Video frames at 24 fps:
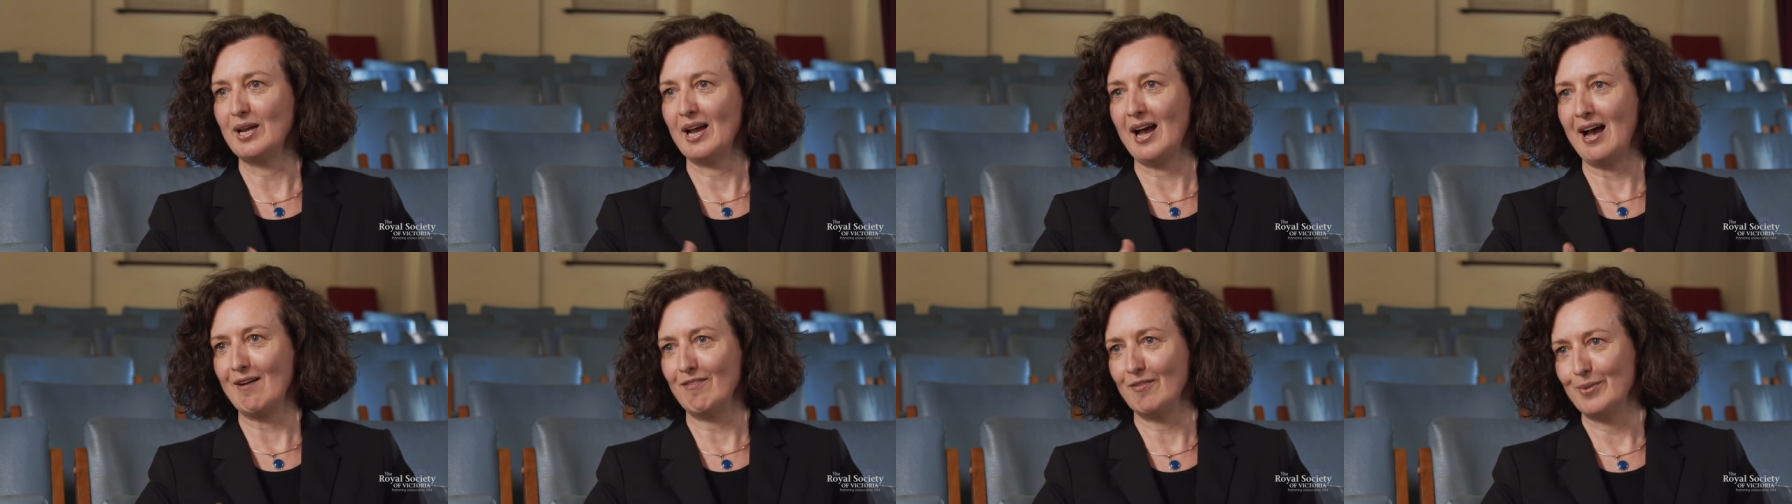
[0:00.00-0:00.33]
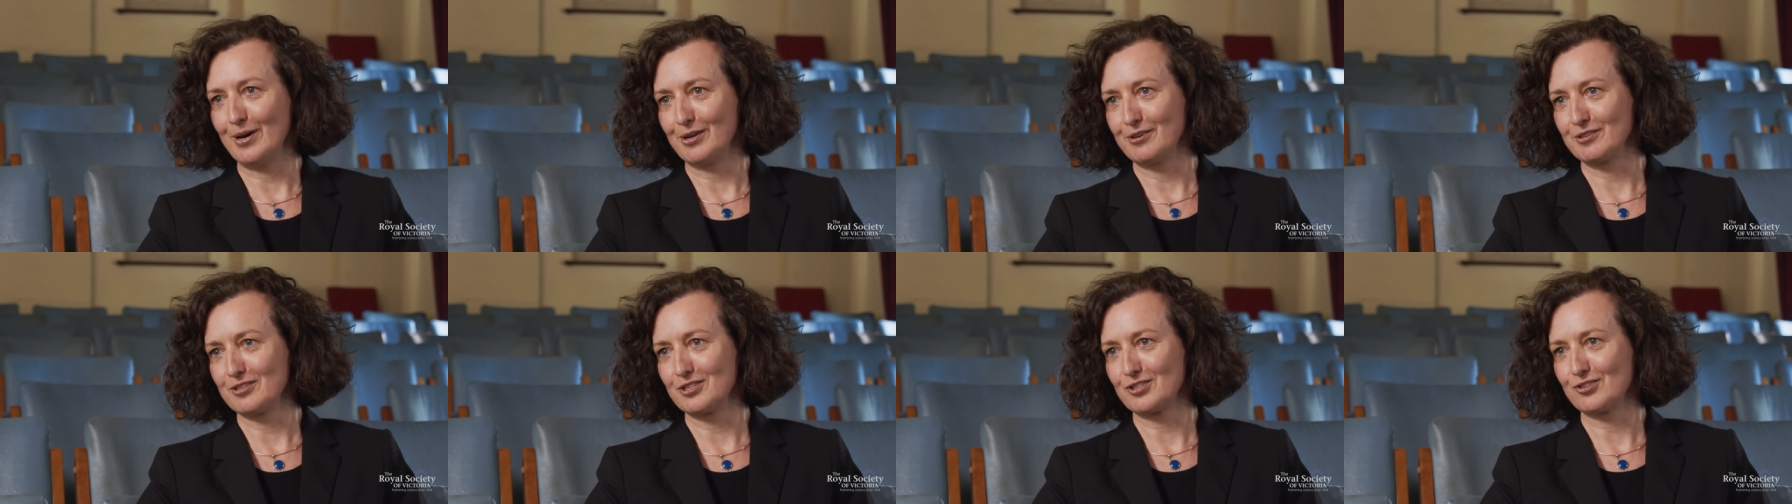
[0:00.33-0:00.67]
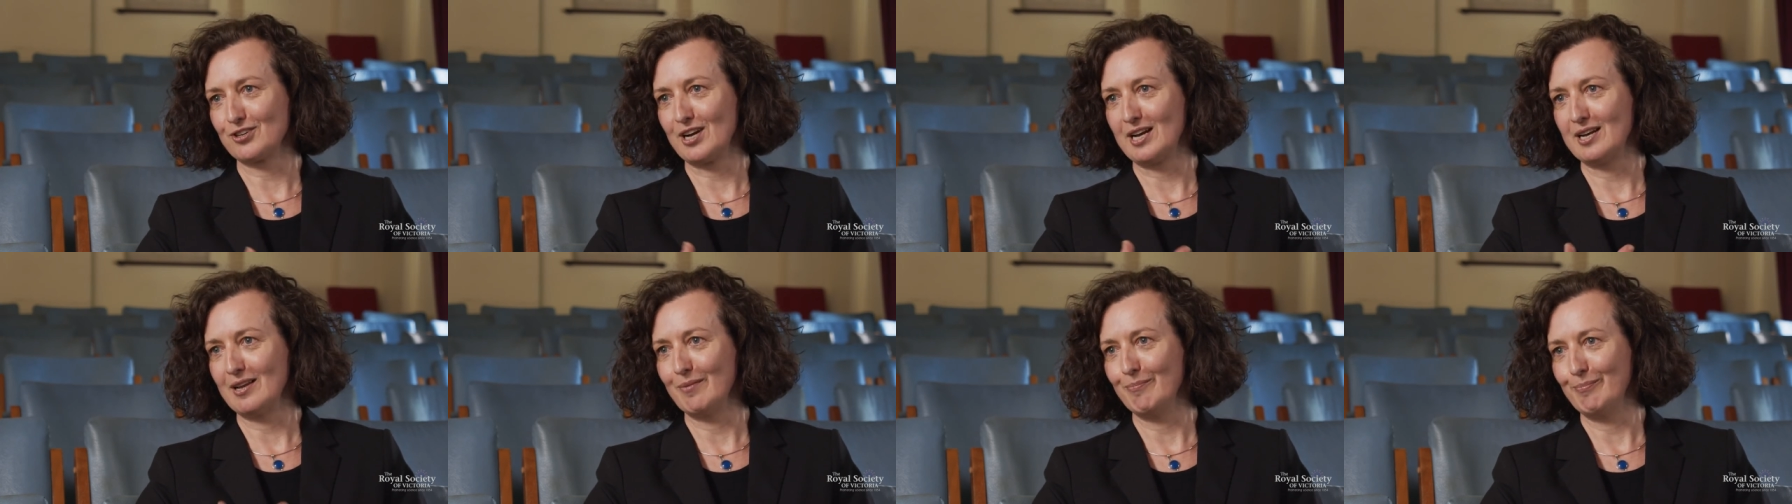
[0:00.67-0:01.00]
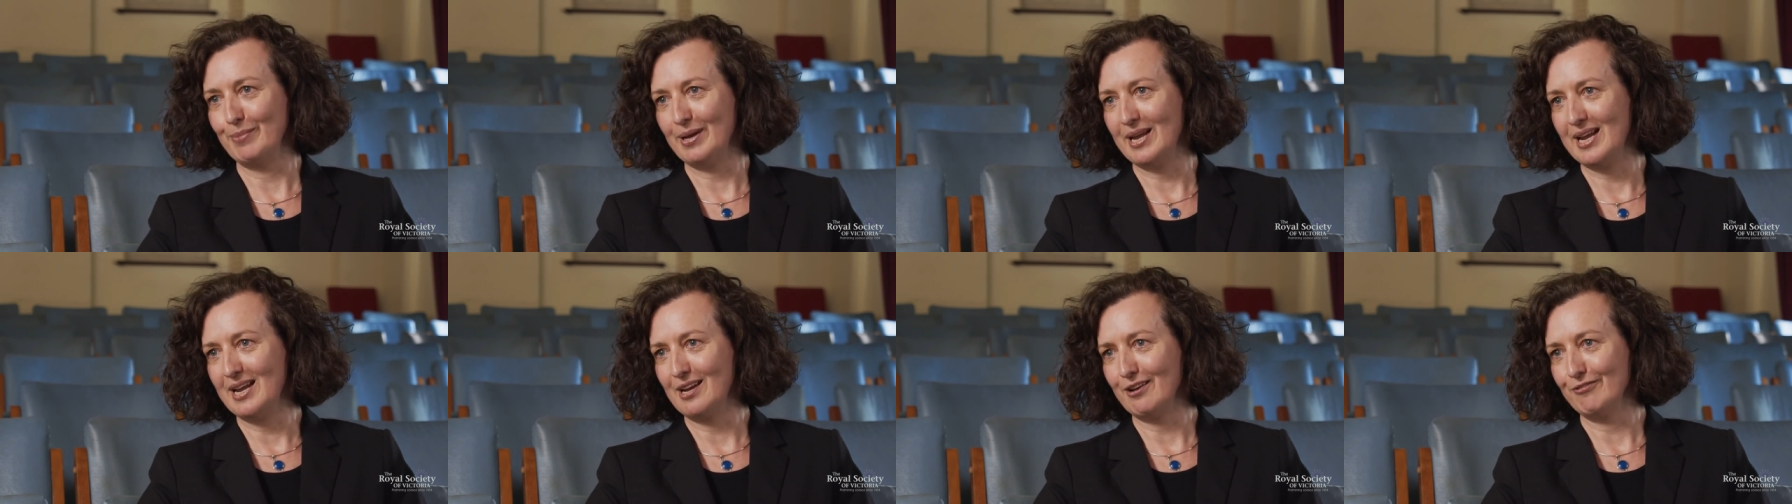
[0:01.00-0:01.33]
have about Australia
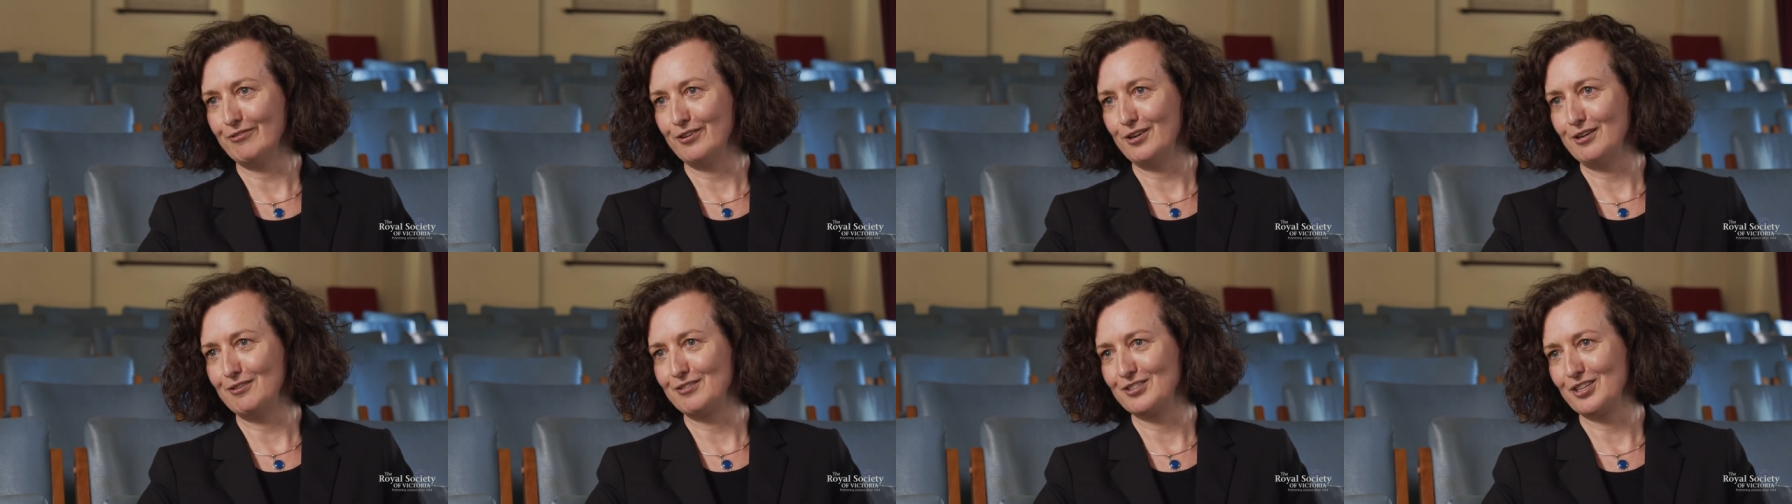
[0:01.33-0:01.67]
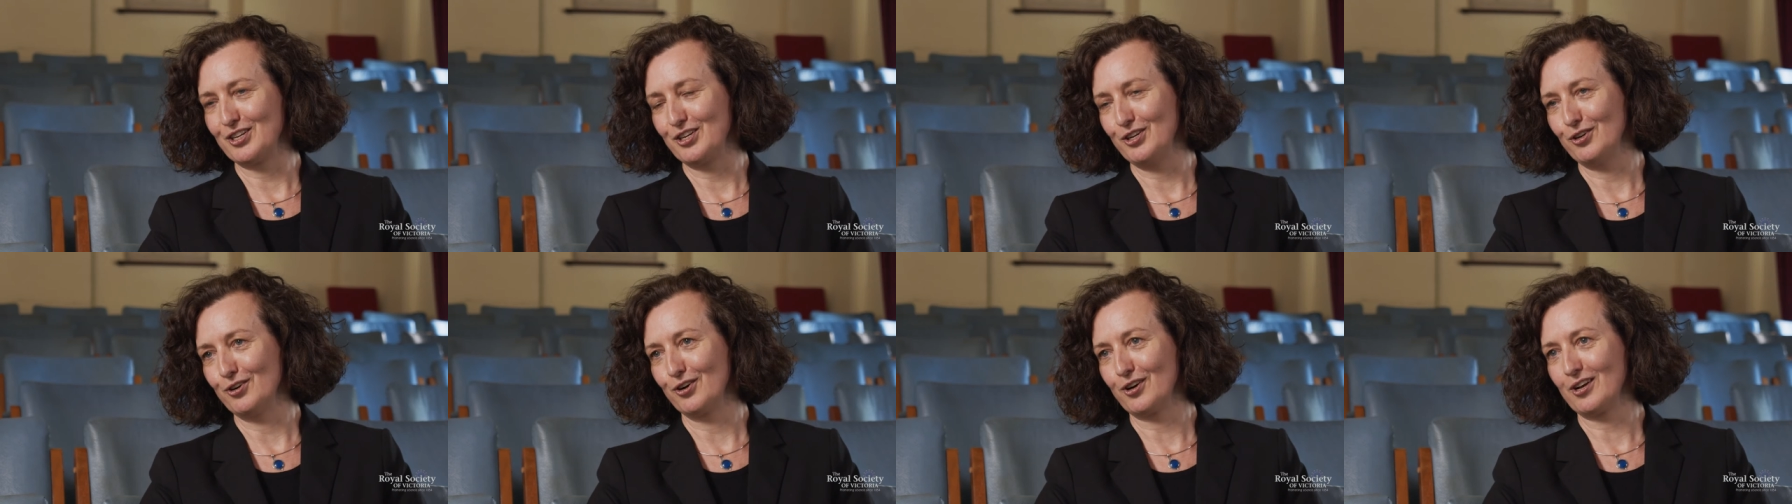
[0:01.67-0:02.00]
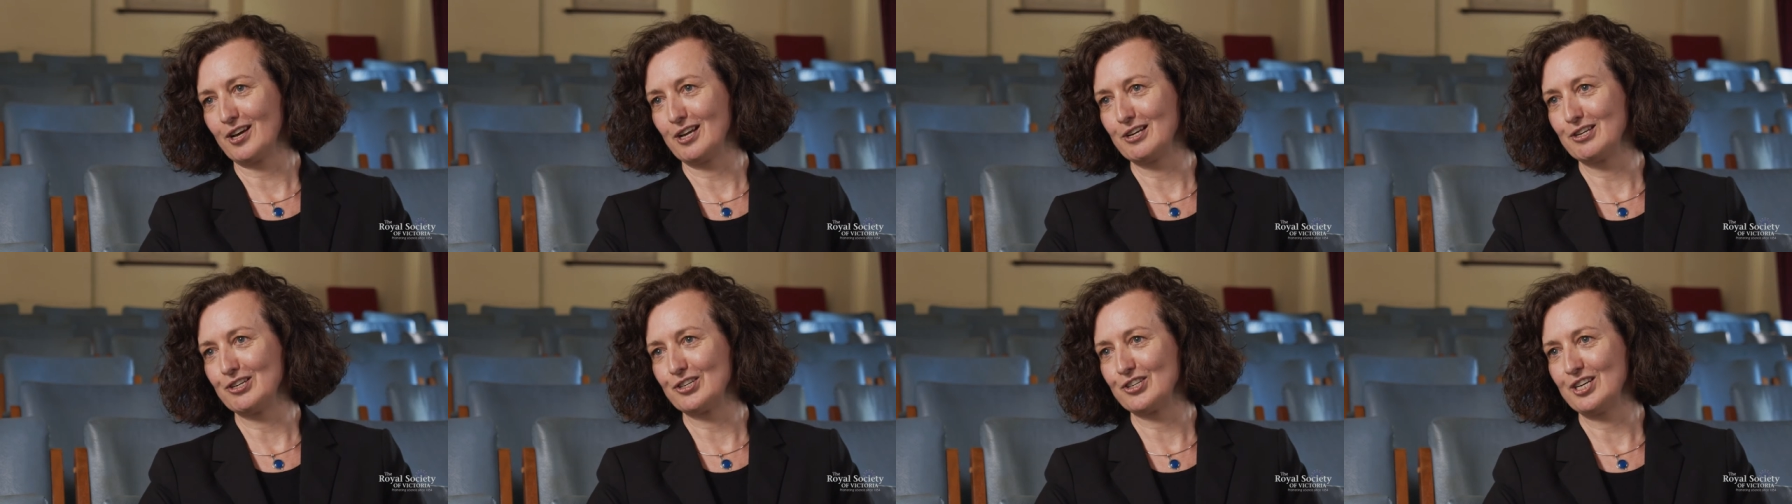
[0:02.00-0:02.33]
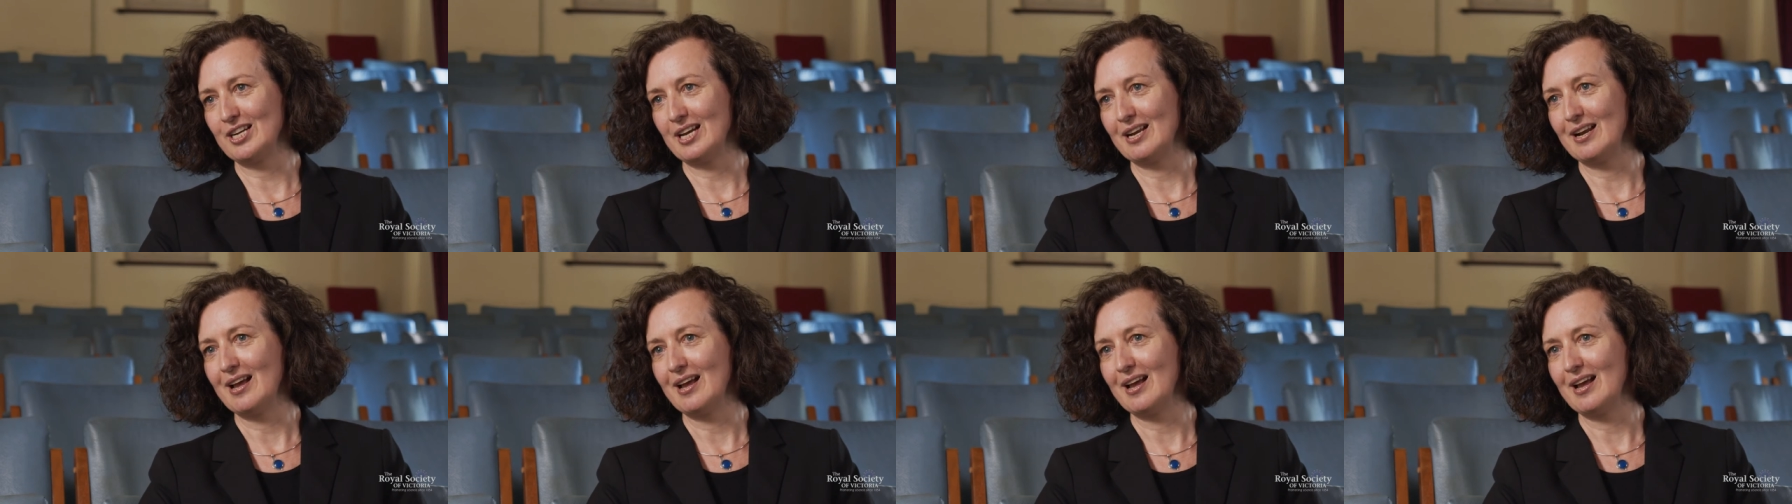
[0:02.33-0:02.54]
being a food secure country,